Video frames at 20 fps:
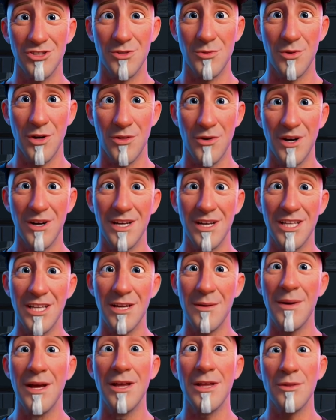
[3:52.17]
to move on and
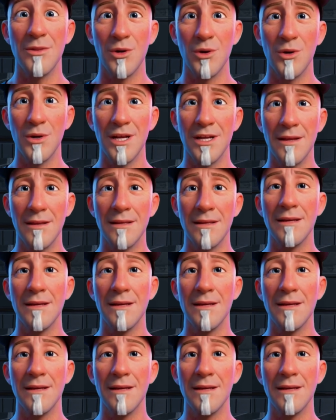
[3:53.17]
keep exploring.